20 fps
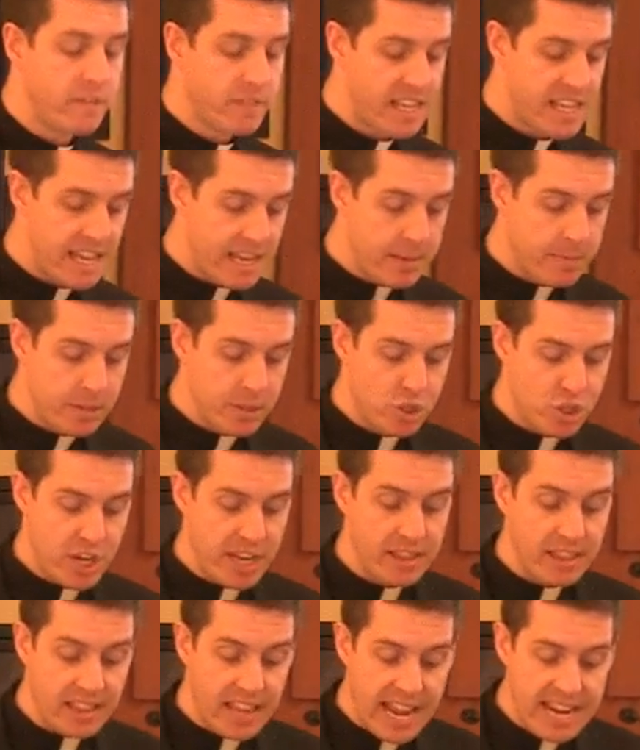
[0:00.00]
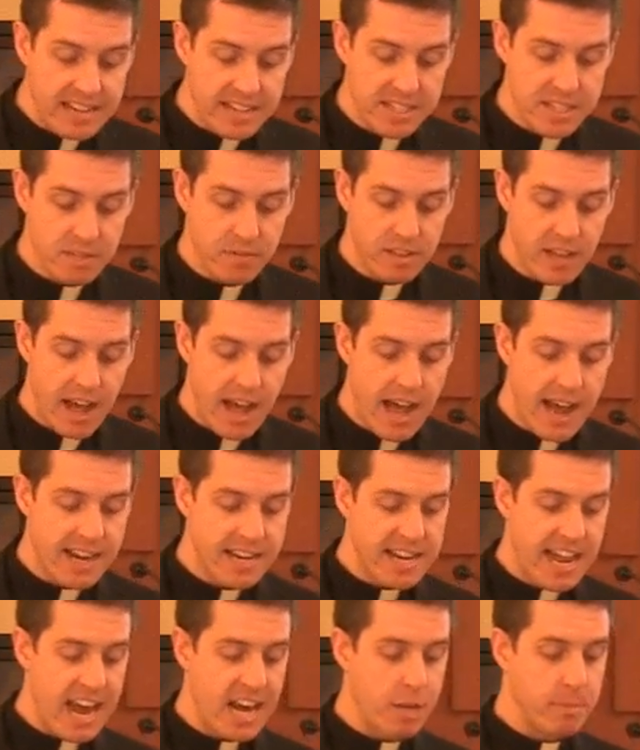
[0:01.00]
of the image and likeness of God
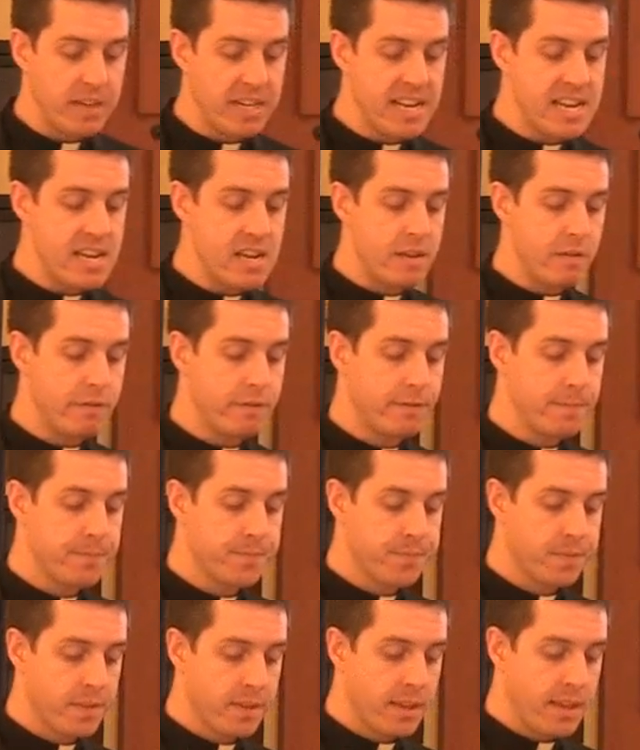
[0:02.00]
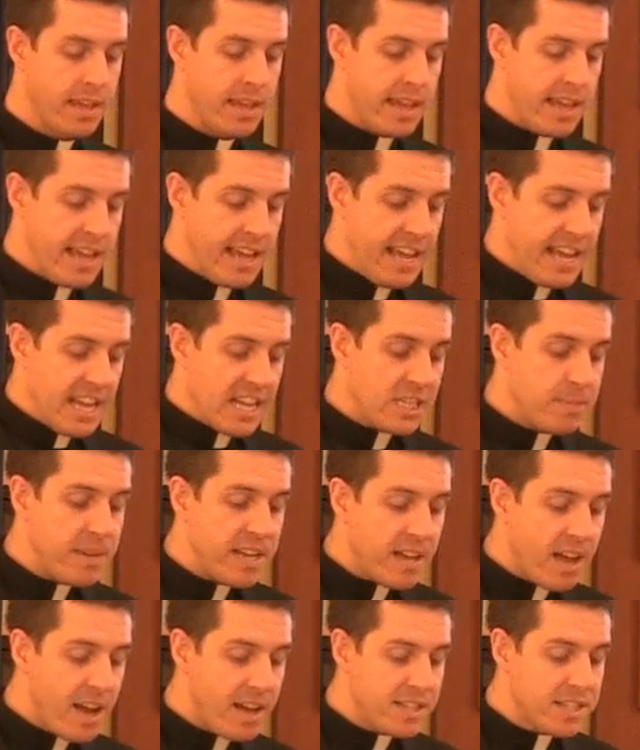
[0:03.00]
in Adam and Eve is
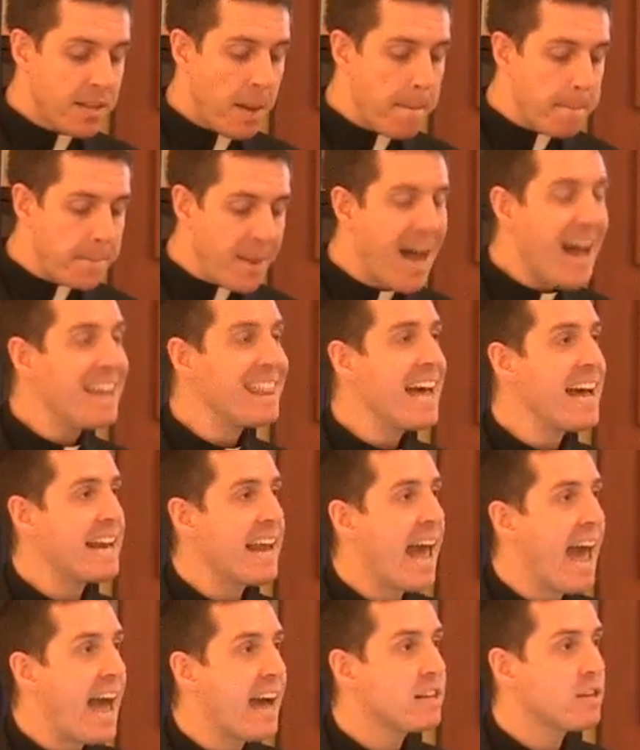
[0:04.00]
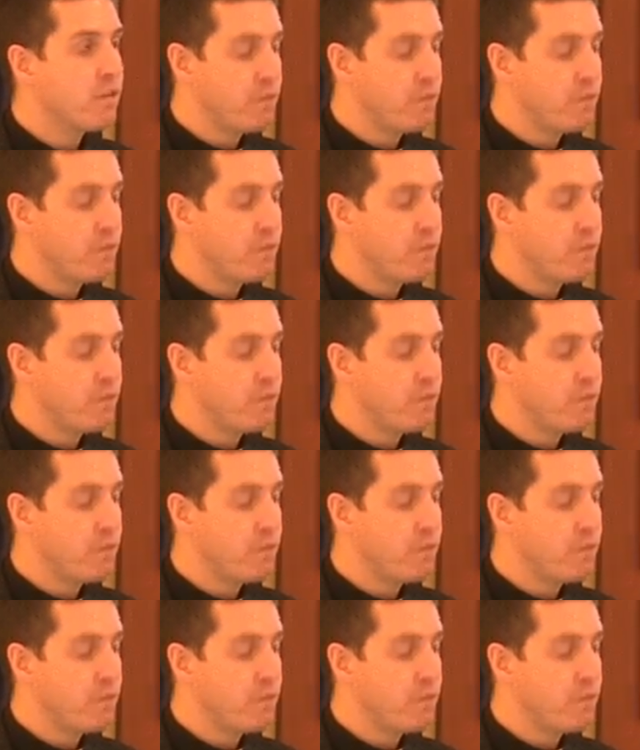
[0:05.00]
because by that act